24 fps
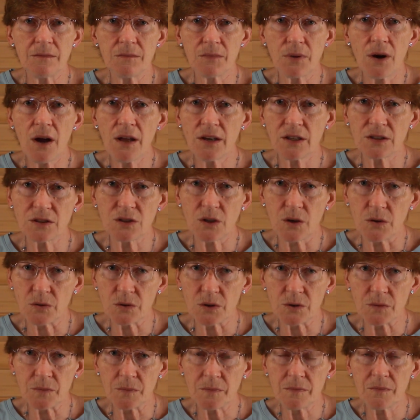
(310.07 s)
Product
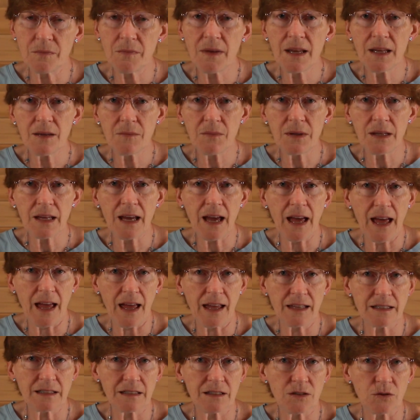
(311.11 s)
Owner may be
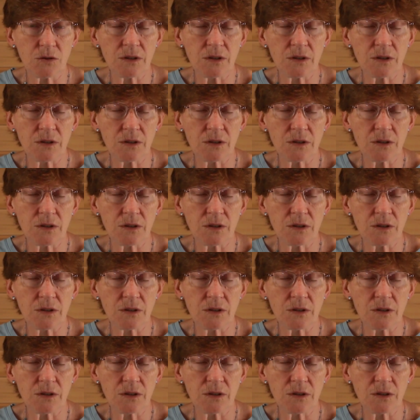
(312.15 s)
asked